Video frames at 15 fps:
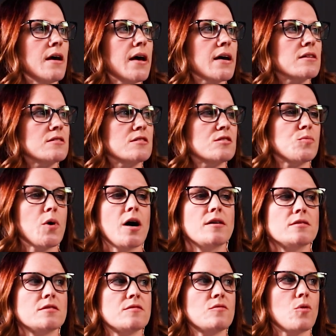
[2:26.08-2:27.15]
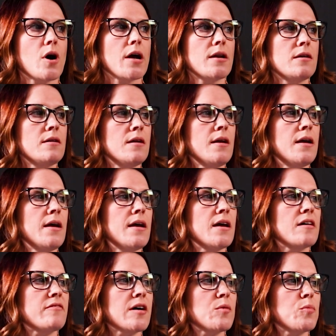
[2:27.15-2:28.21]
x is positive 1,
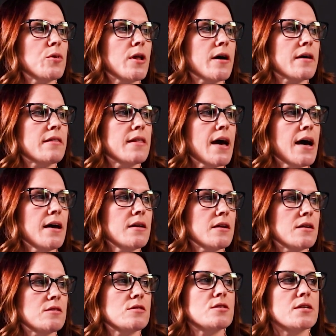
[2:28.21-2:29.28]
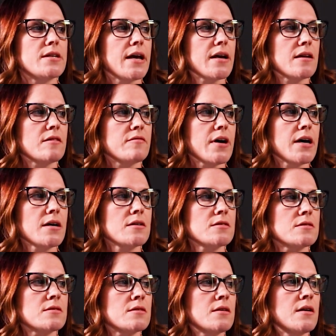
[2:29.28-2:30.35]
if I plug that into negative
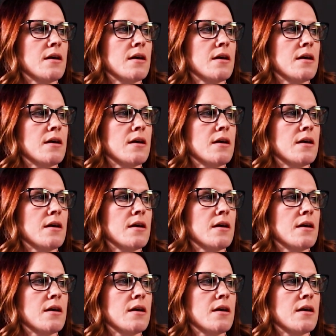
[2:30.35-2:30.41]
x,